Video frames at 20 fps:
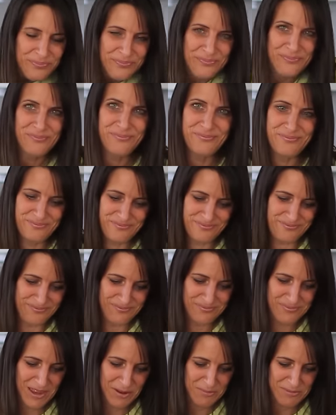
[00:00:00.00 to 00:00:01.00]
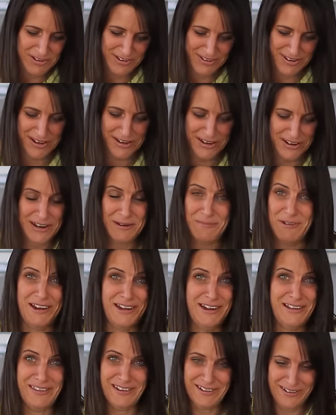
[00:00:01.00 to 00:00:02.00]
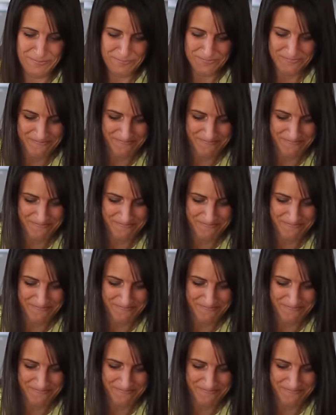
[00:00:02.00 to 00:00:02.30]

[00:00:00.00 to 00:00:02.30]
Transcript: I'm just going to keep eating this.